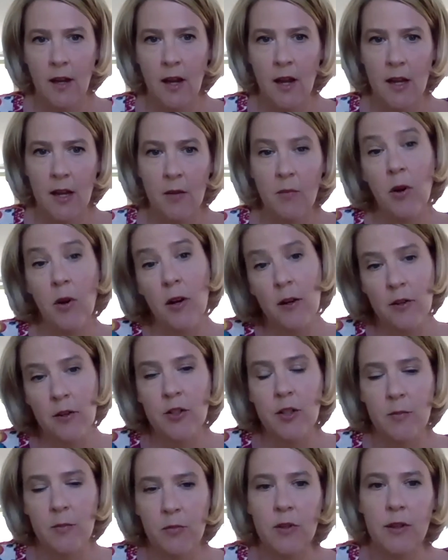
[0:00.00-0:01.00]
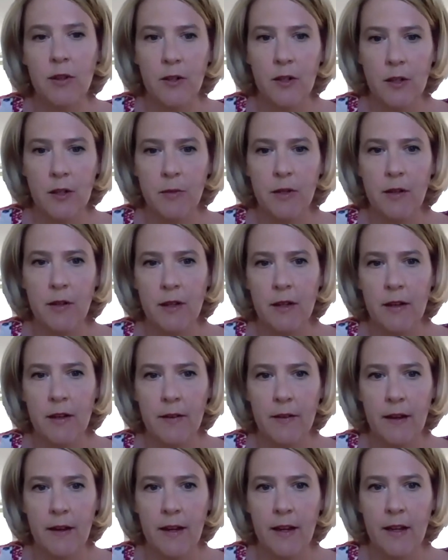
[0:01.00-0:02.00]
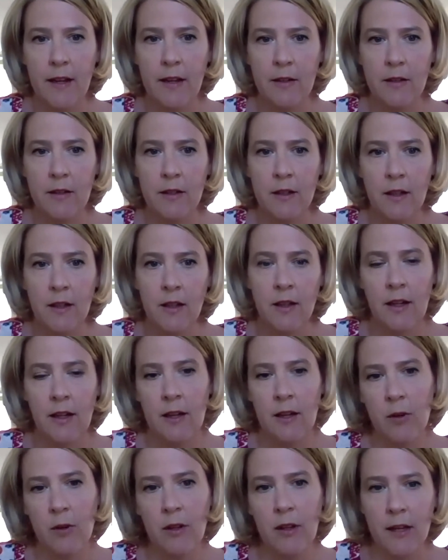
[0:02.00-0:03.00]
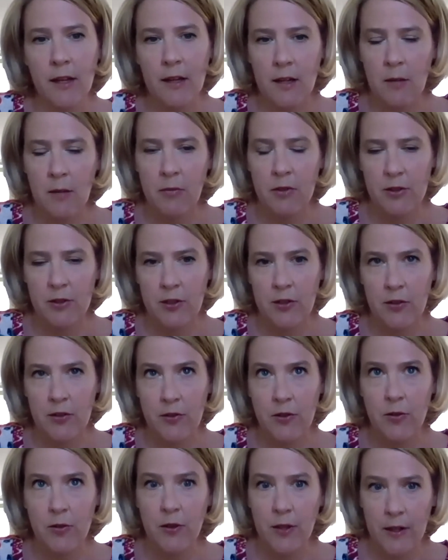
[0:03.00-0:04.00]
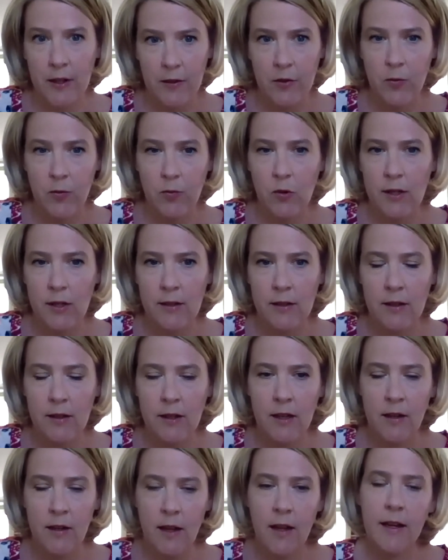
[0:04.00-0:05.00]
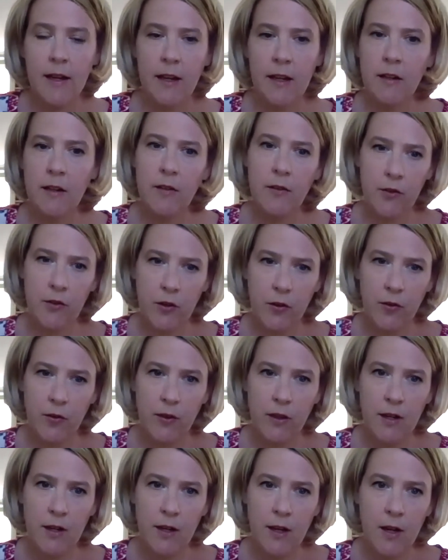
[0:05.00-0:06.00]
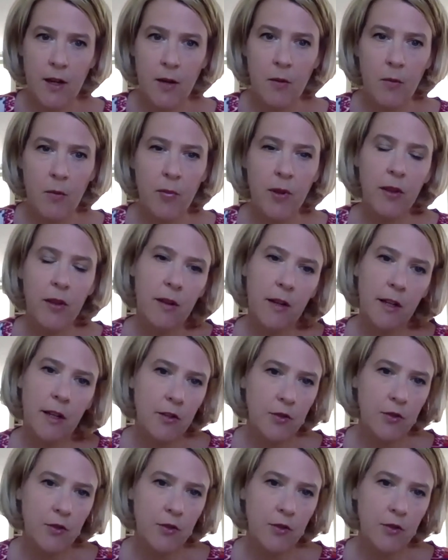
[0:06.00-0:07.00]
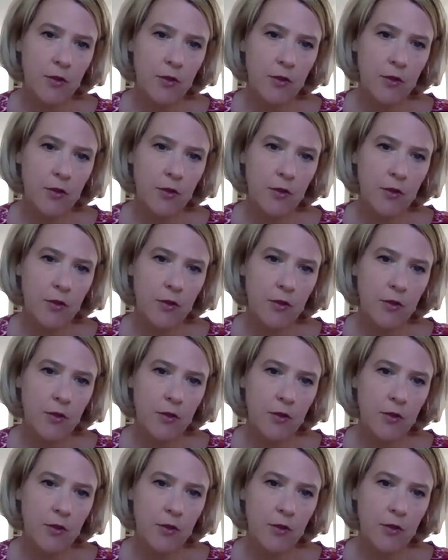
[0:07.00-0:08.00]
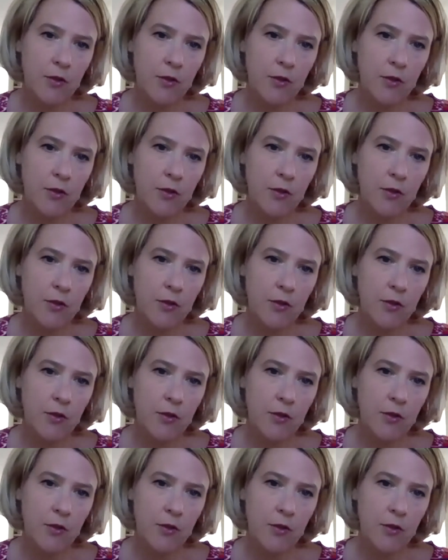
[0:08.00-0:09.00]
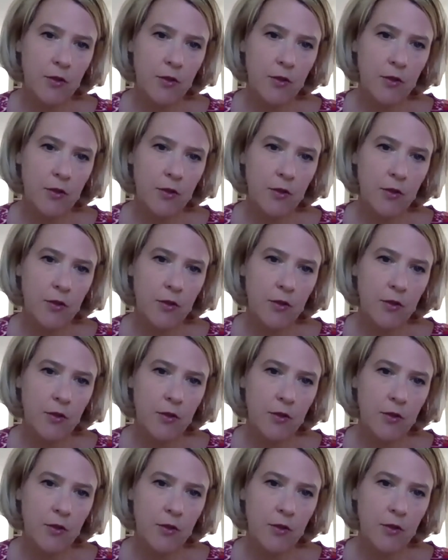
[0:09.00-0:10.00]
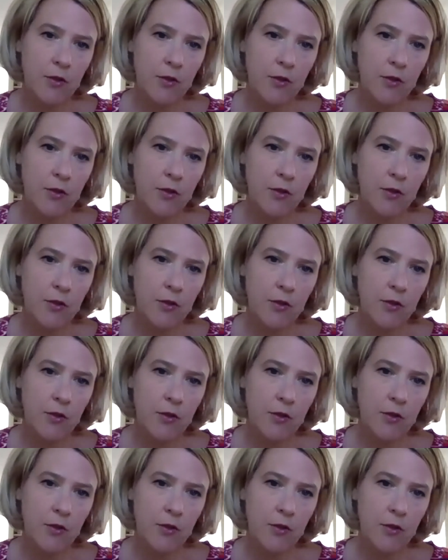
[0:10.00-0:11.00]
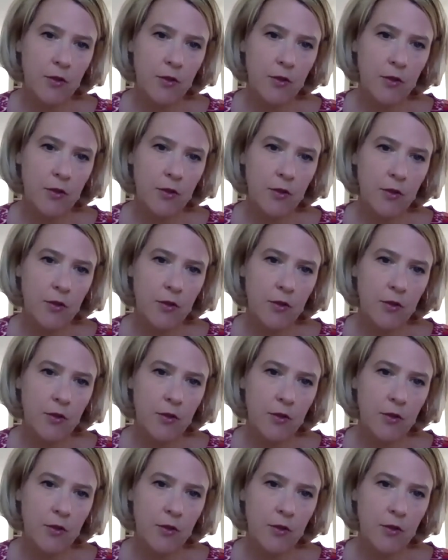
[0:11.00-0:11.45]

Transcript: in partnership with their communities. And it really accomplishes two things. One, it, again, is just the ability to generate additional money that can be given out to help